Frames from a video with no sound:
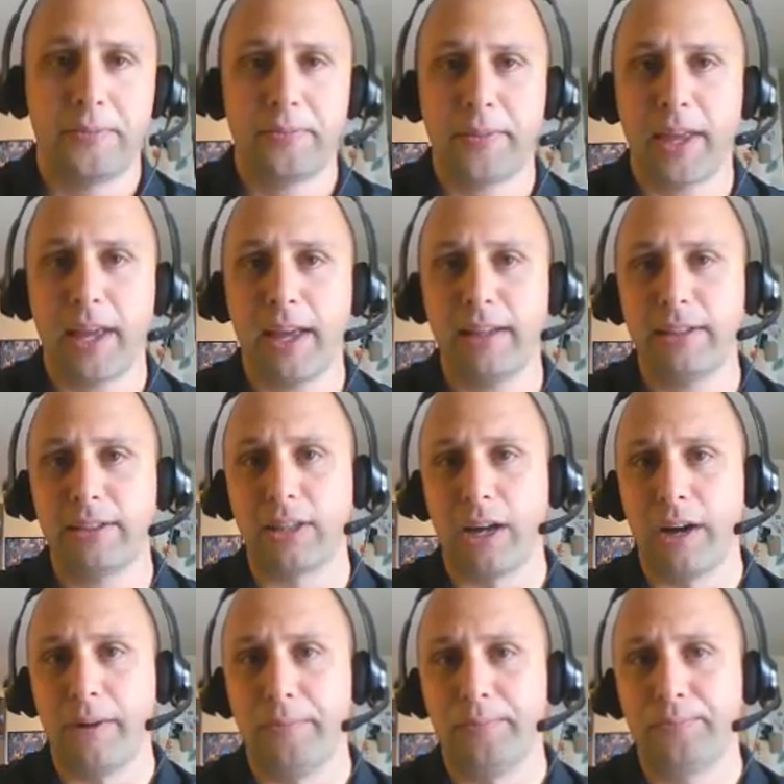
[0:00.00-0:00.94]
And
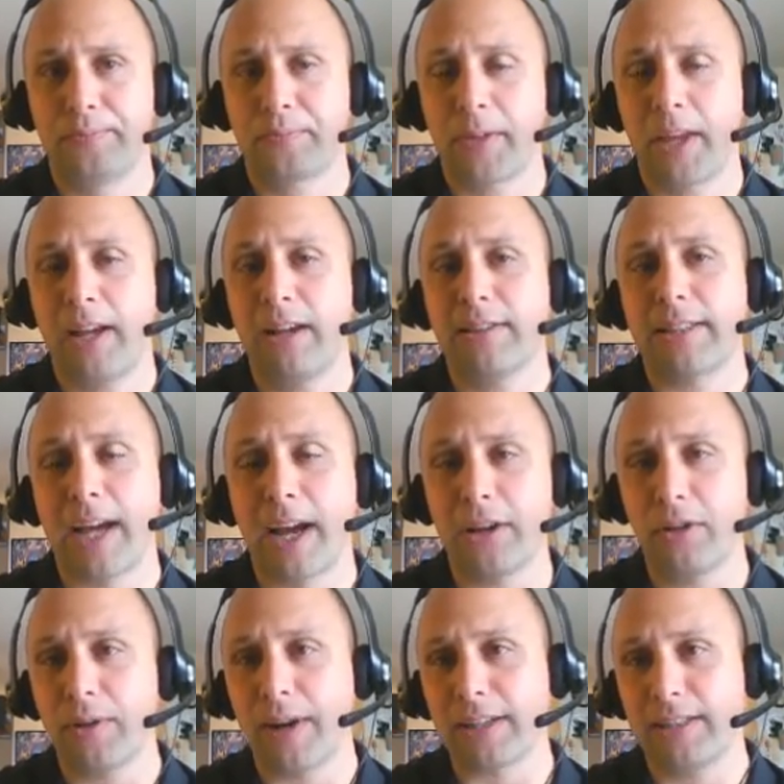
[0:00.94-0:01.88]
here's how
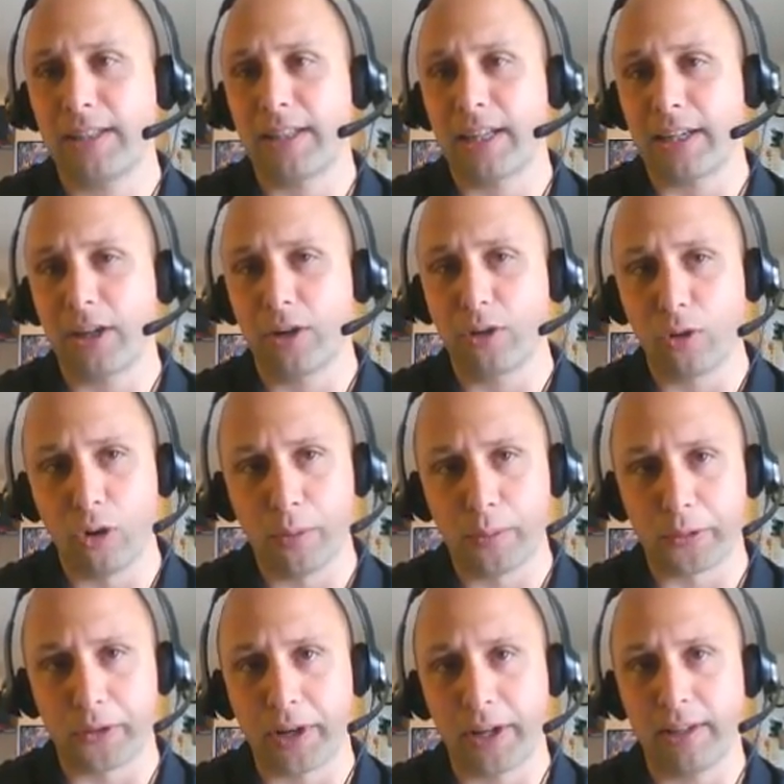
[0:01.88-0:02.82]
you actually
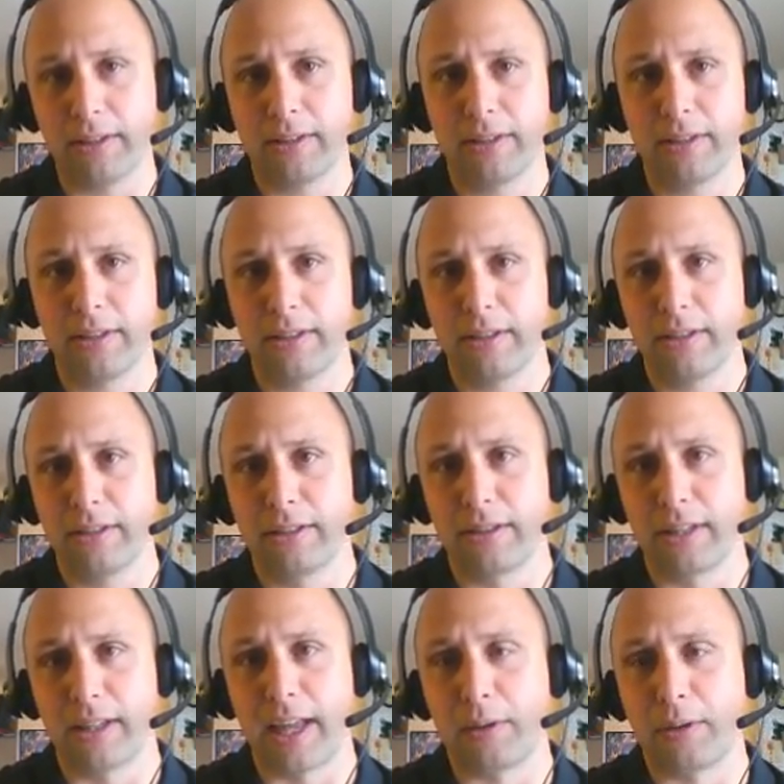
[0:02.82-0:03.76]
incorporate
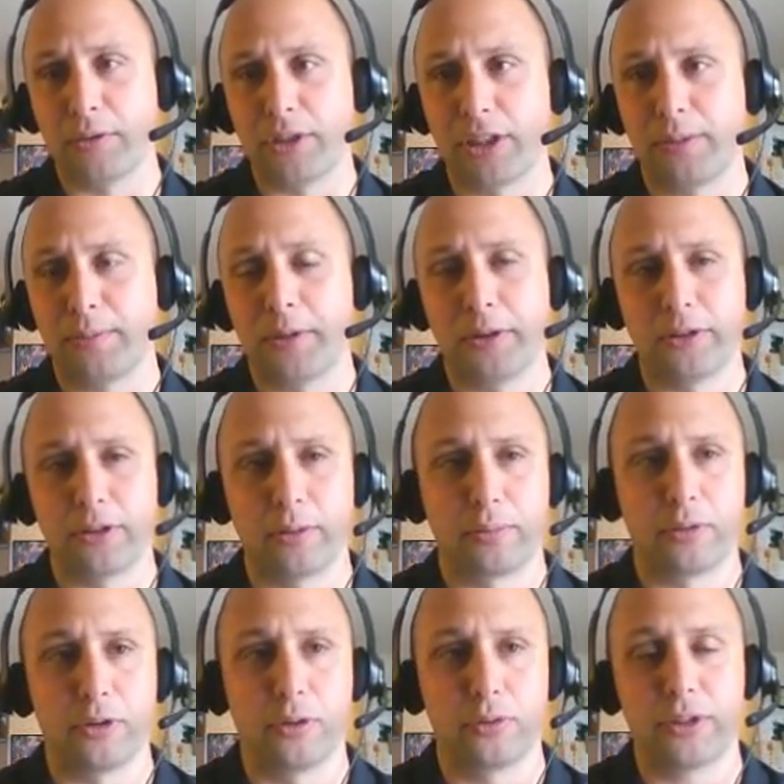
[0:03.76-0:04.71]
the language experience
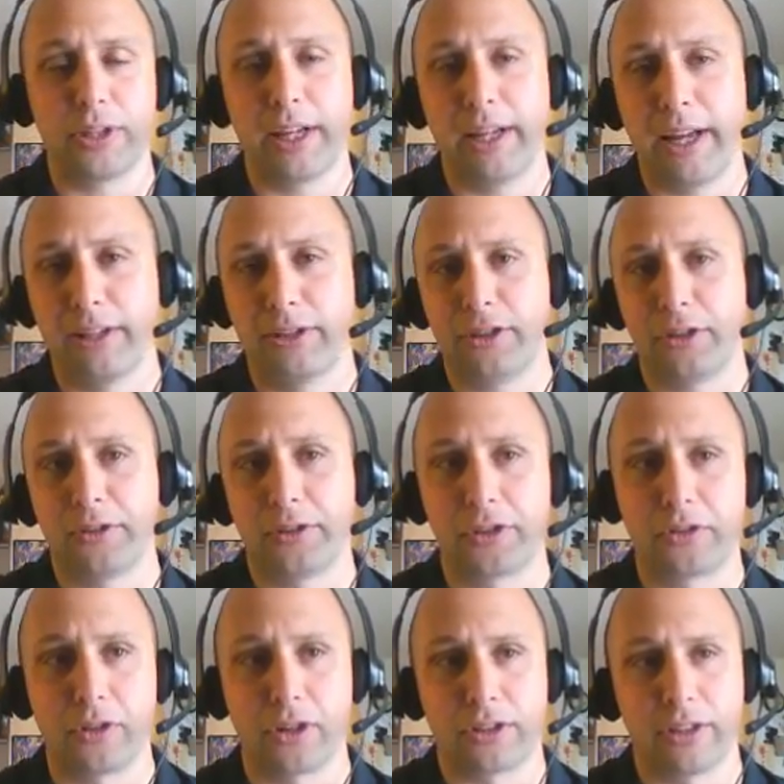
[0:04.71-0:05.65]
approach into your
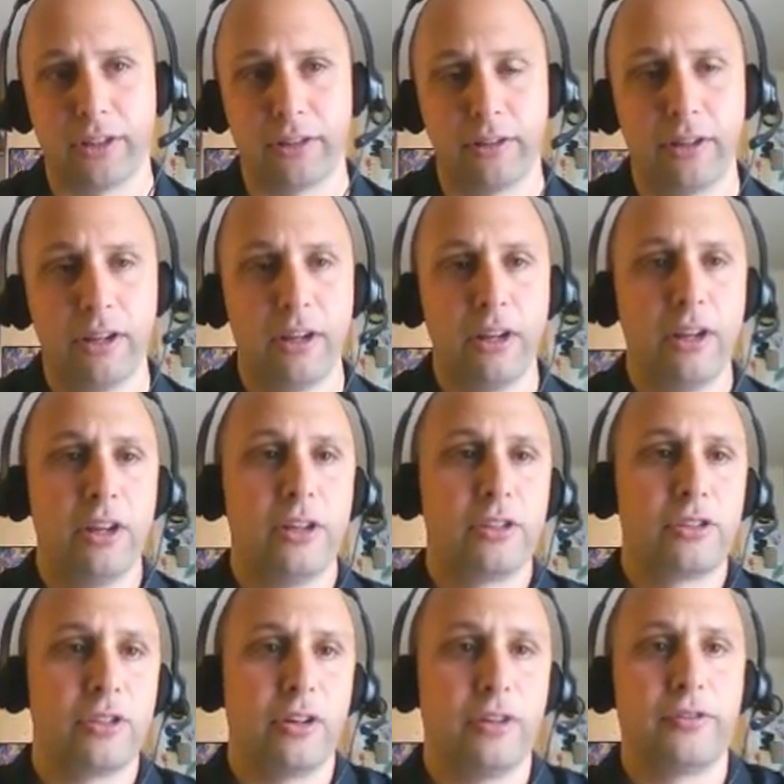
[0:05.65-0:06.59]
instruction.
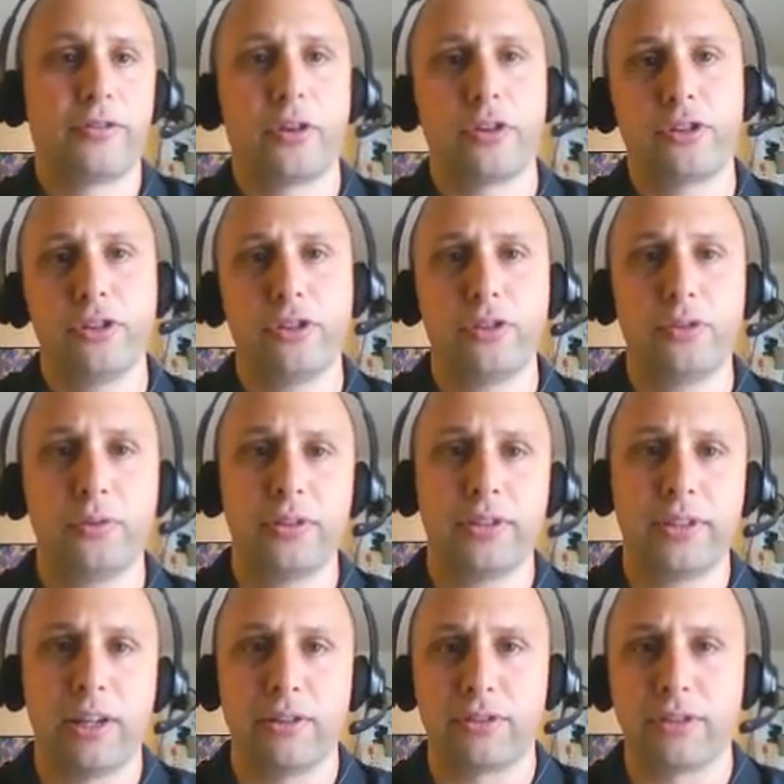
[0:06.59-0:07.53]
So first, the
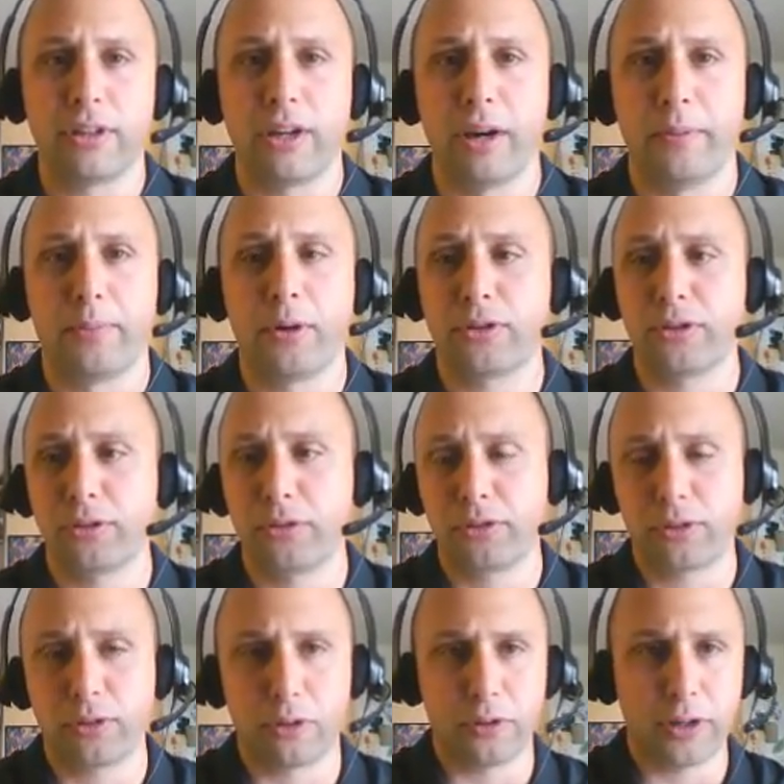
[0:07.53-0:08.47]
student tells a
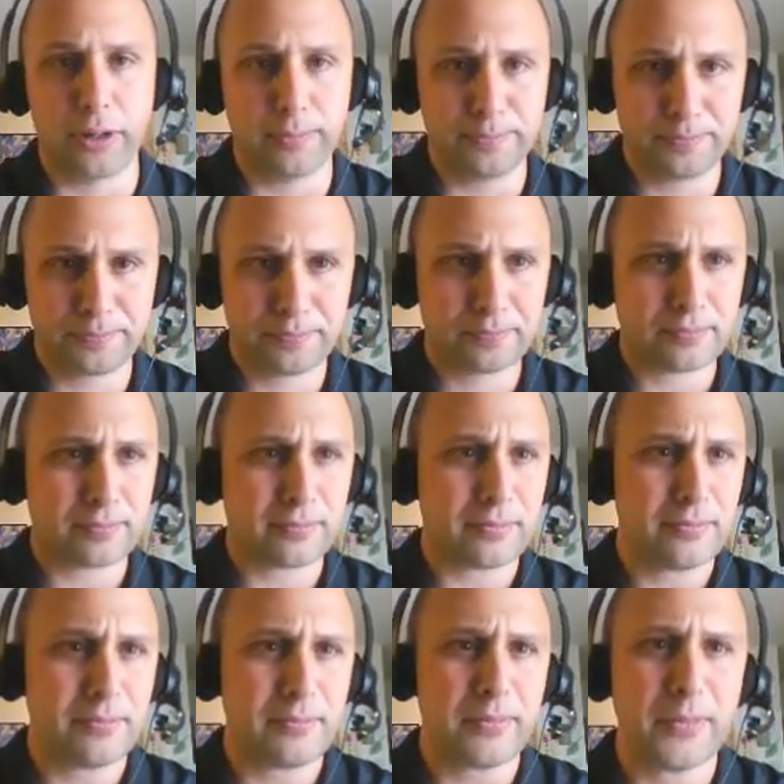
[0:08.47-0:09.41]
personal story.
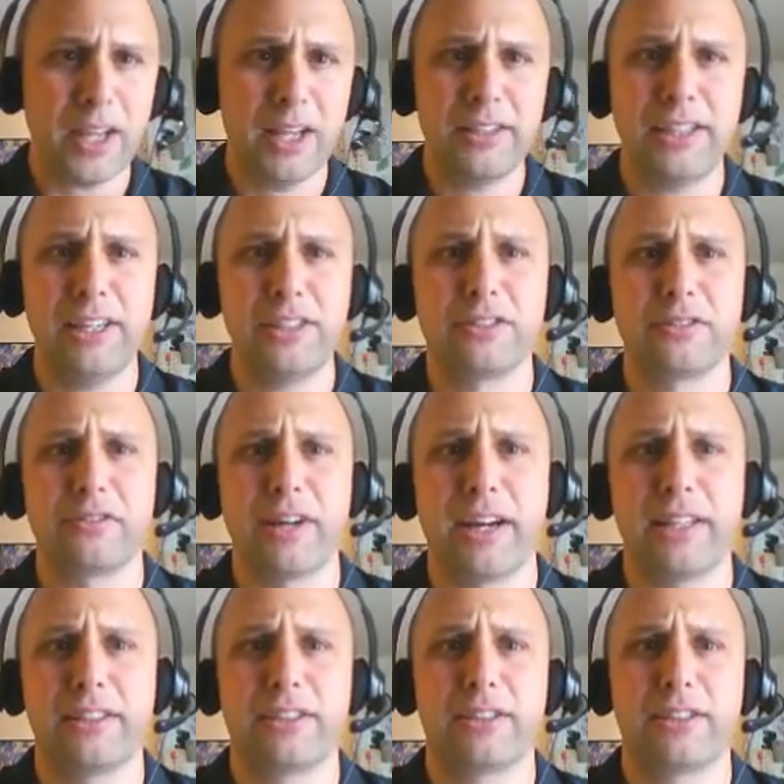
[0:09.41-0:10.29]
The teacher writes